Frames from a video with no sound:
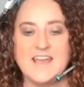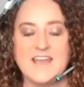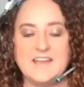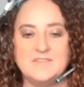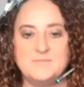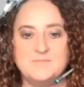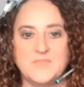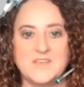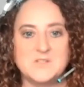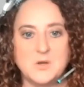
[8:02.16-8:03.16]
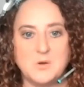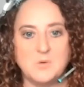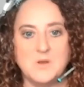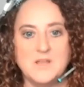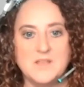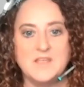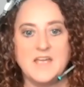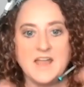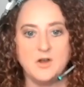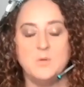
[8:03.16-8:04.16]
And so
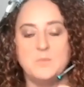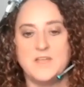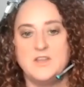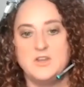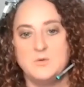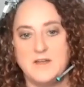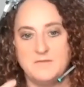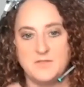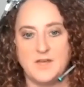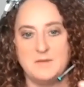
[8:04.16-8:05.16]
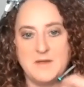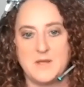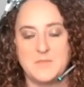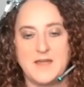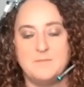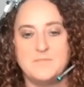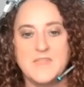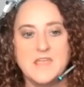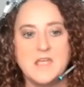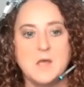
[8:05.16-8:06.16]
I hope that you have thought about that.
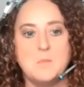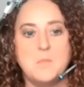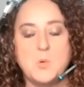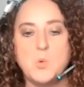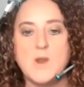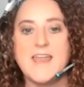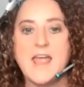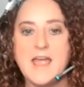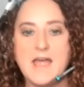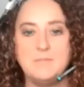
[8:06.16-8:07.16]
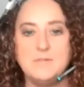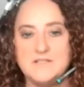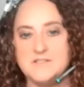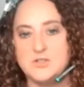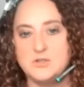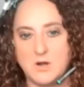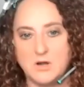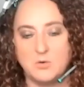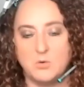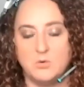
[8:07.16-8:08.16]
But what happens to
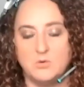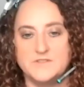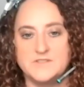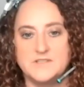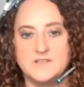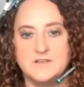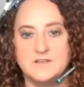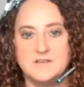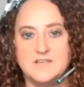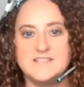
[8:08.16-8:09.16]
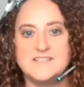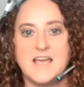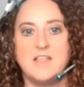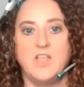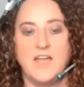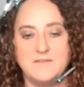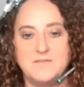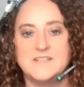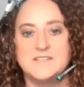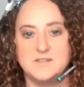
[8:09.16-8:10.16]
our goals is that
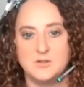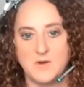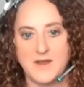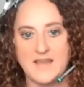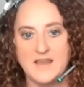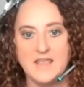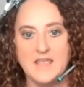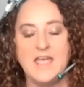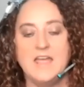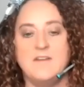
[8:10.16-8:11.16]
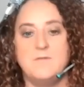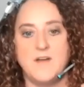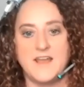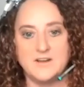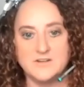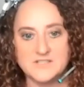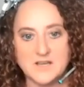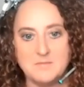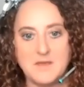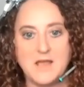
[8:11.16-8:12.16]
life gets in the way. And fires
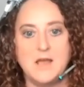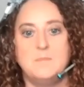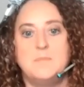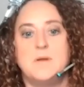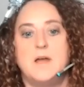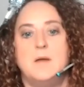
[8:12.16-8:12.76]
come up,